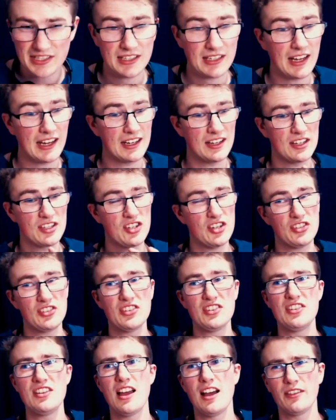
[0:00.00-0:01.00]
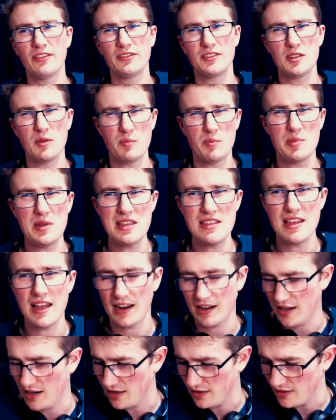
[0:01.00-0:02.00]
it like just enough to be
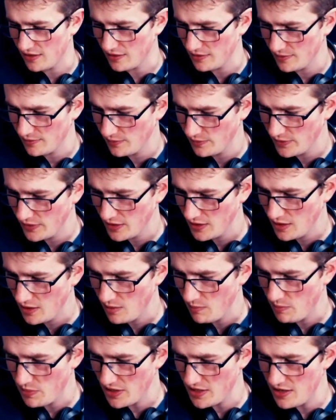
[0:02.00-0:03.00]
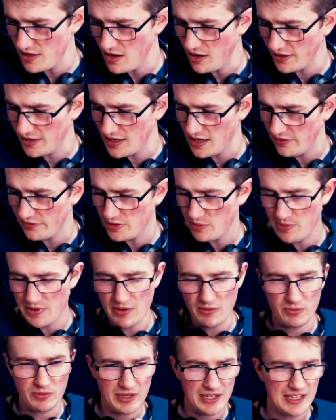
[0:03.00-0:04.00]
that color, but not enough to be
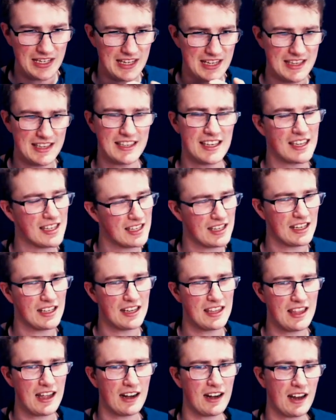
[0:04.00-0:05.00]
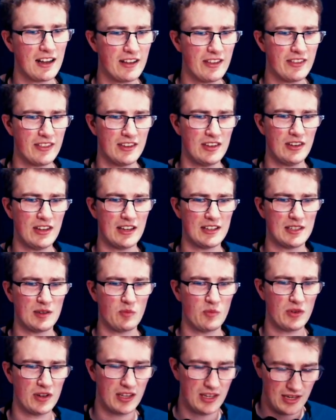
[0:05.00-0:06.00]
really consistently that color, then you get
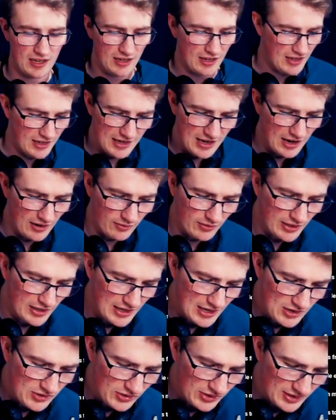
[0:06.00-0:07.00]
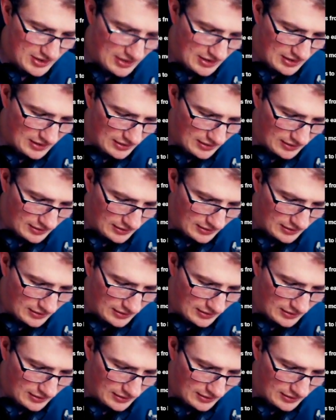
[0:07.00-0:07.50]
some really interesting